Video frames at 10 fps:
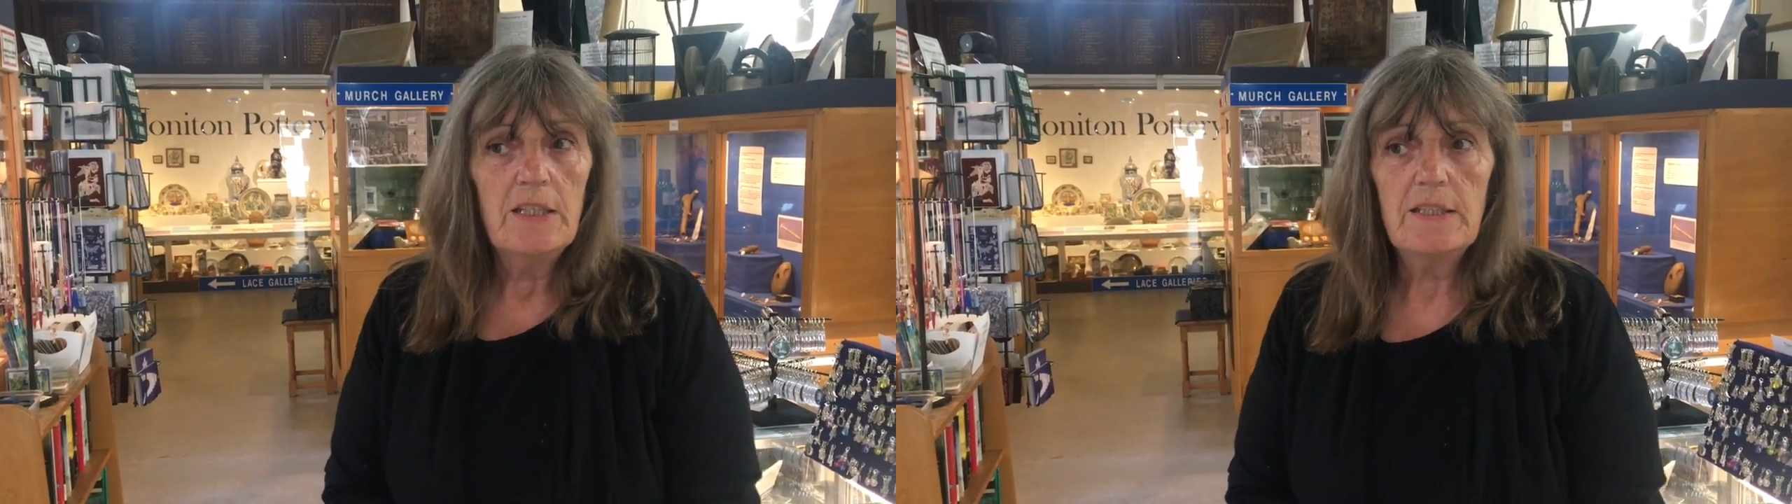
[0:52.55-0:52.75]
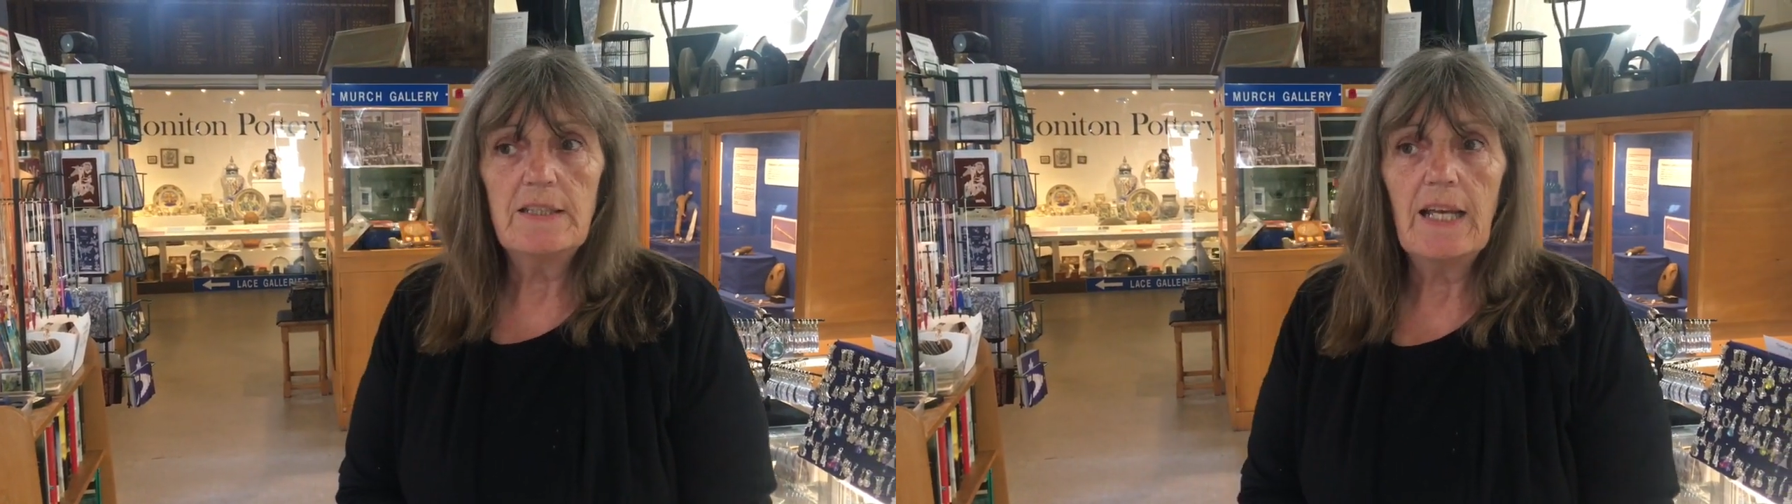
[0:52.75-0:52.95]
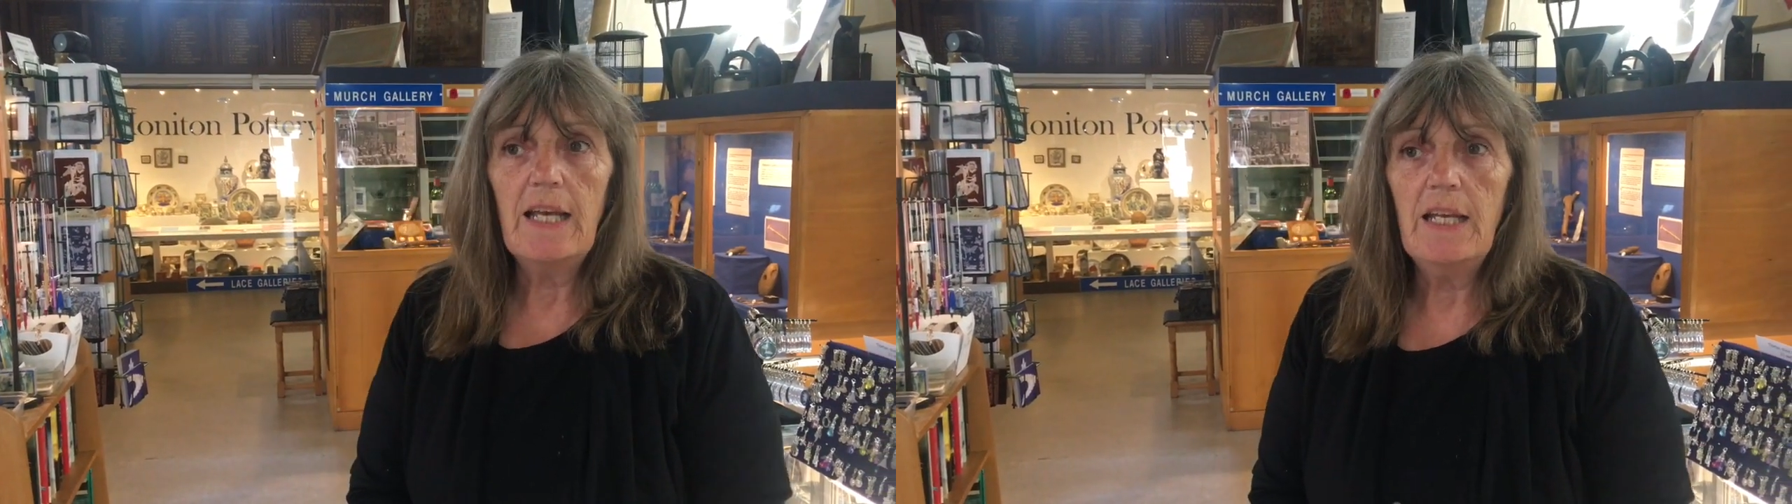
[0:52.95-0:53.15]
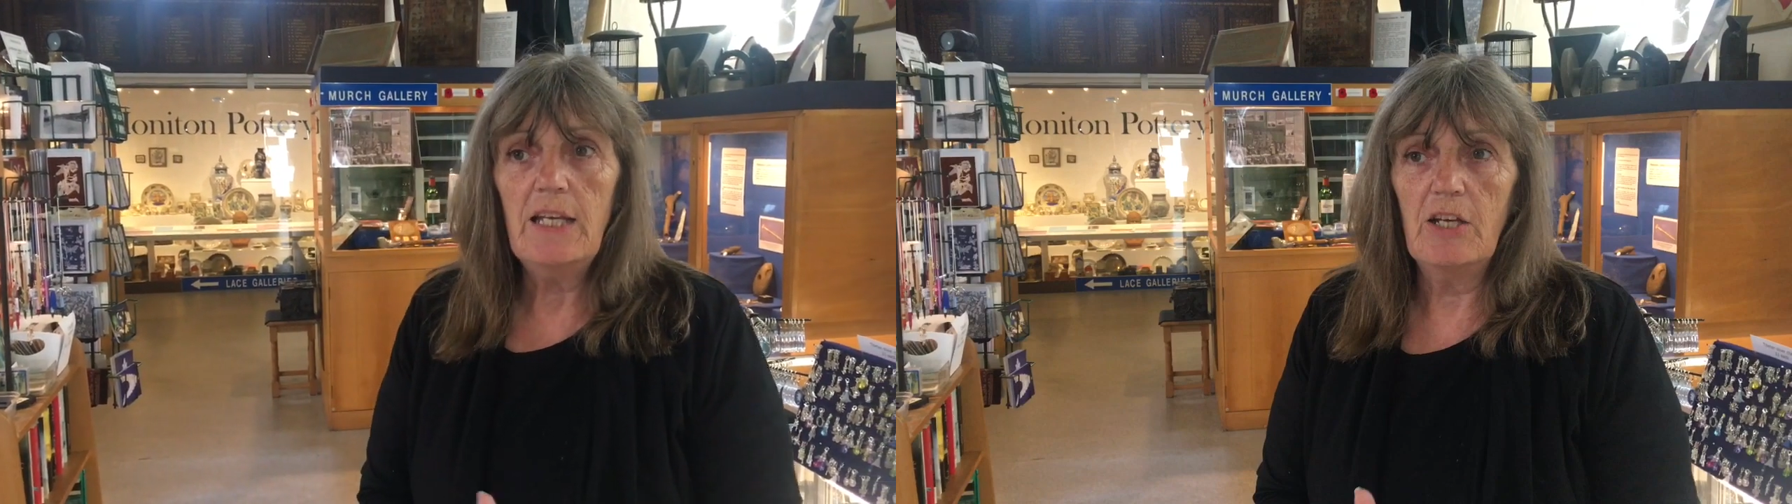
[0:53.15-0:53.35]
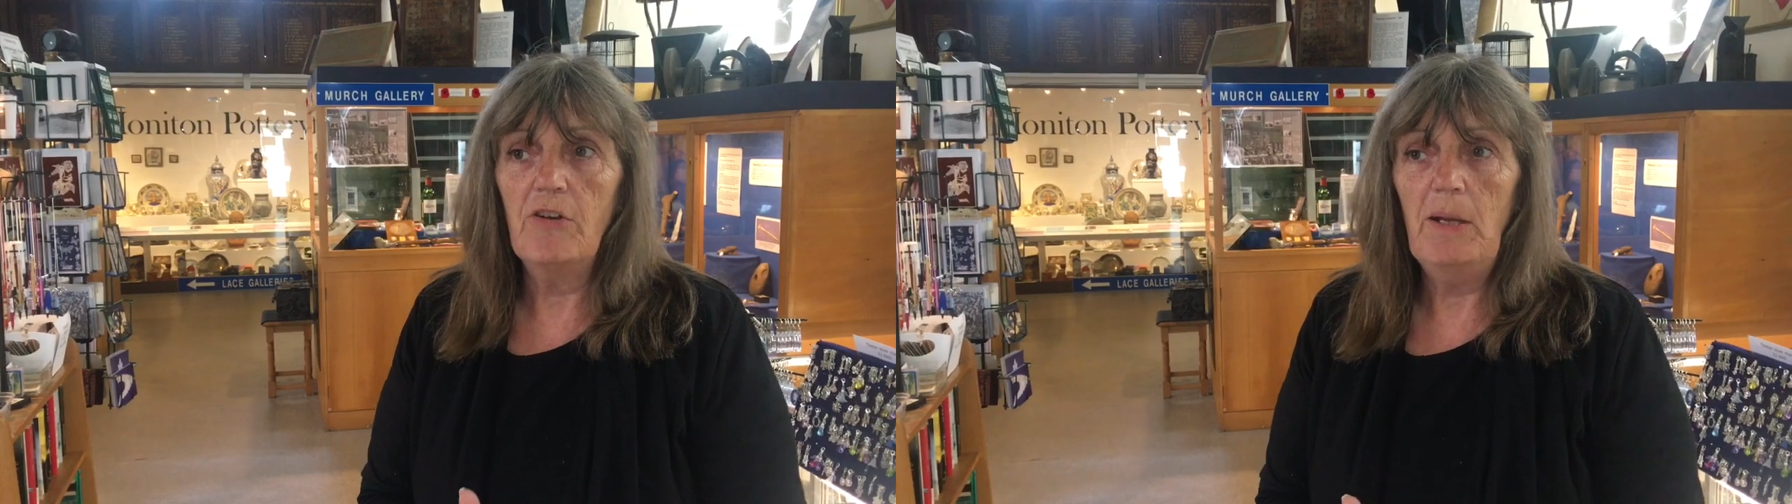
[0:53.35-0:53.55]
to
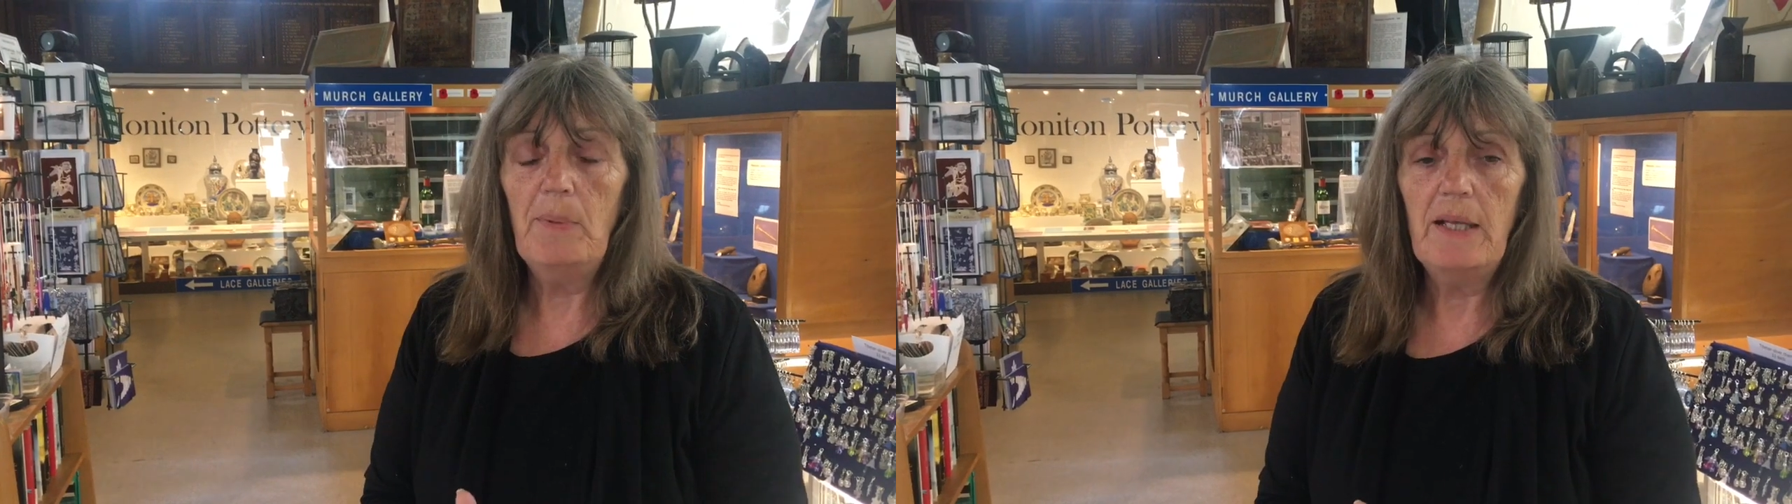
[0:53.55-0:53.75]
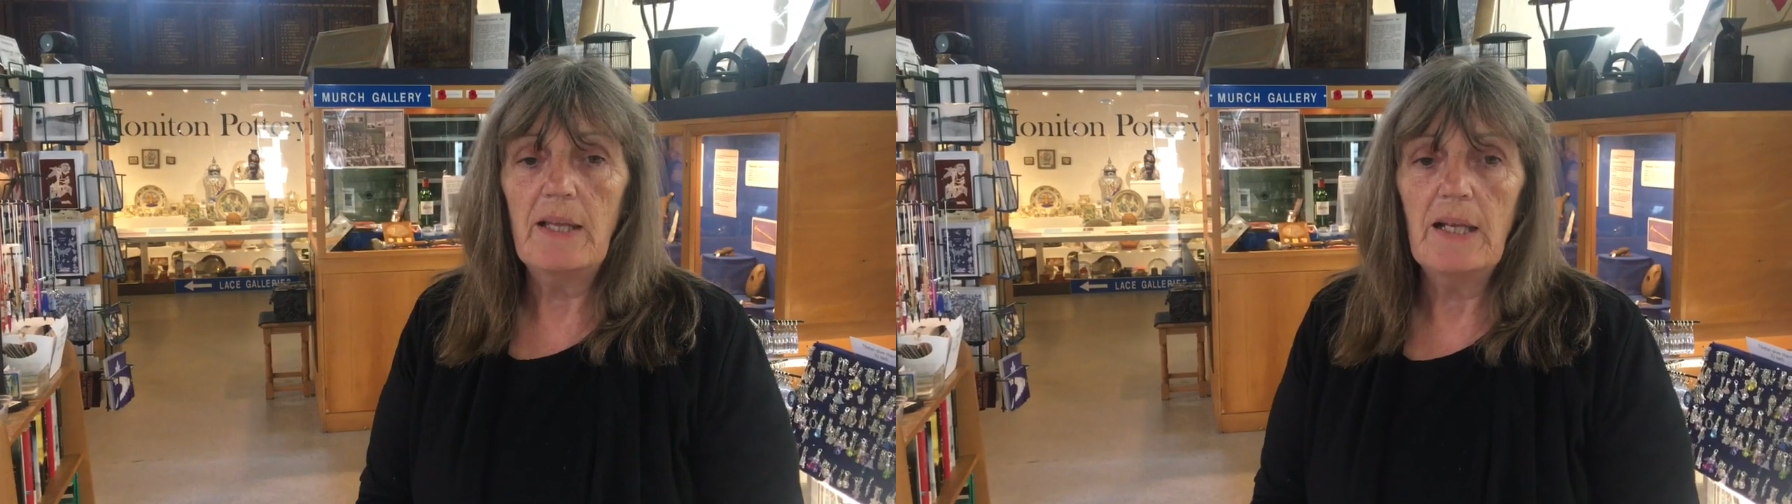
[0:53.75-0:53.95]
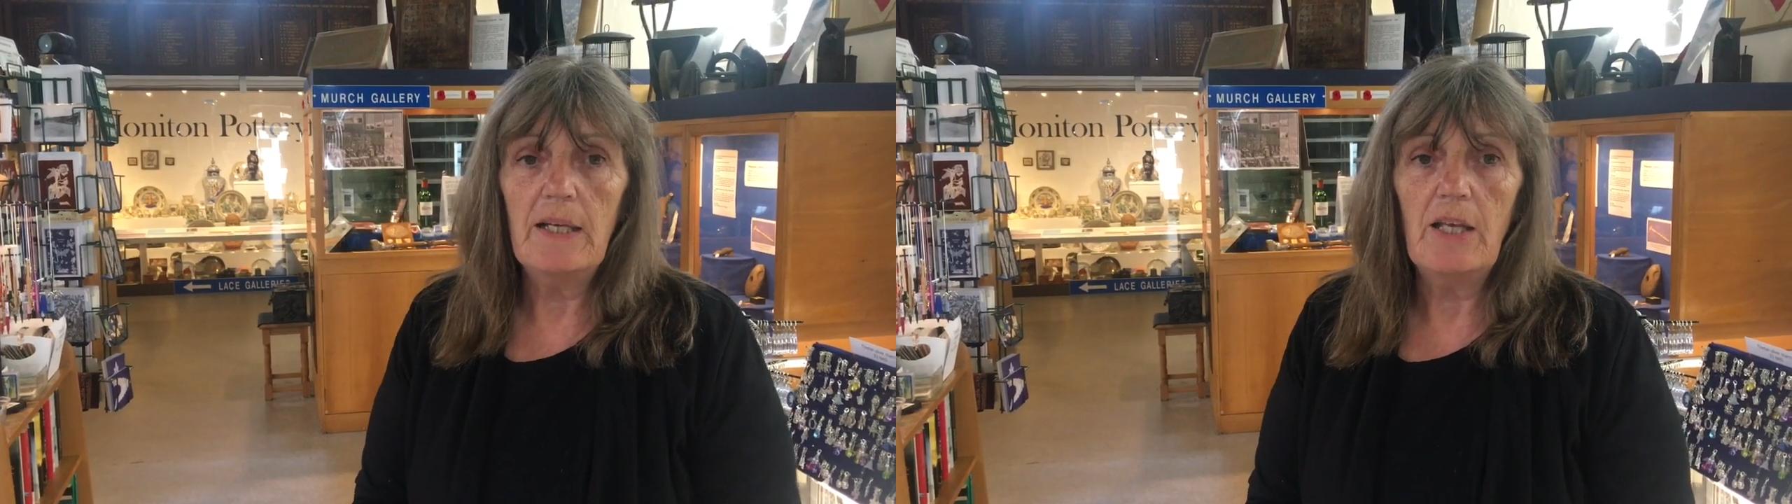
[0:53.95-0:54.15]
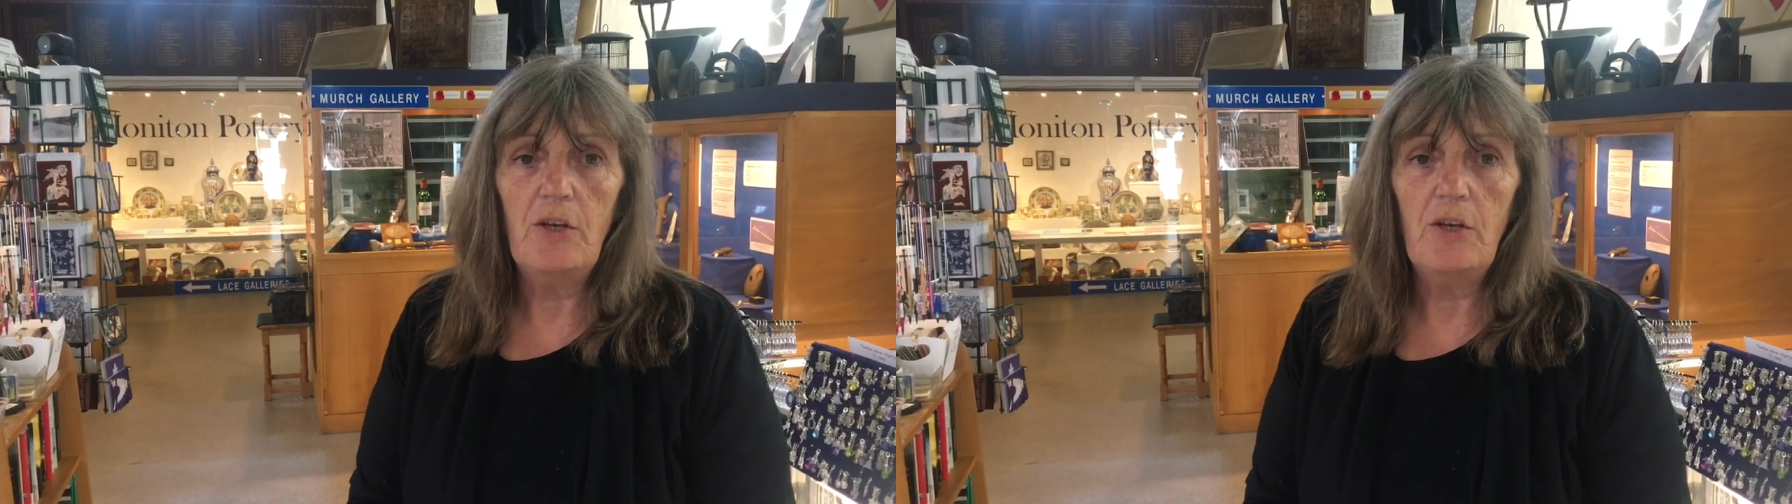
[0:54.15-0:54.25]
say a great big thank